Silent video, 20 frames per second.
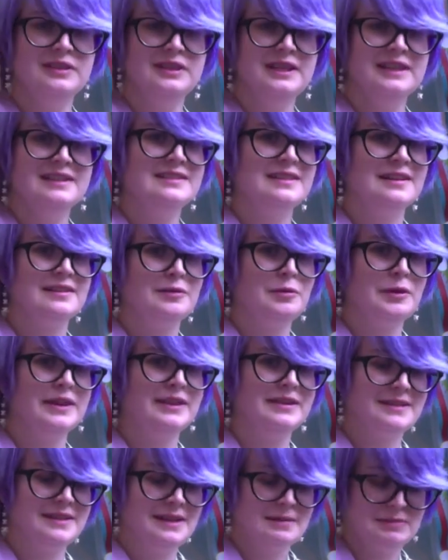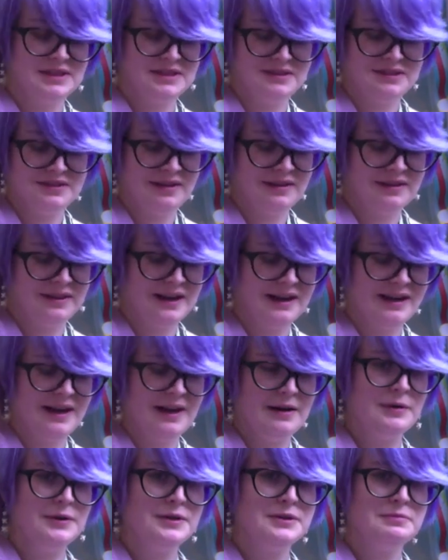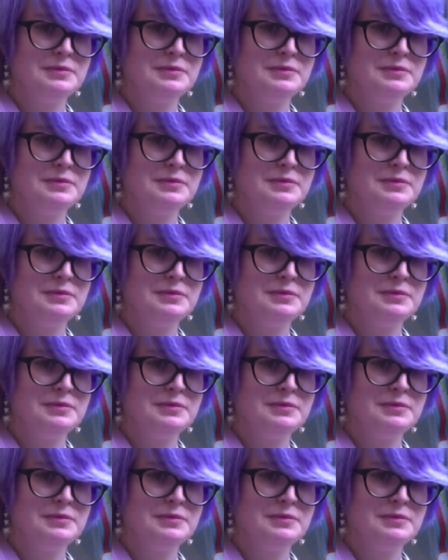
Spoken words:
It's not quite the same as a solid 8 hours,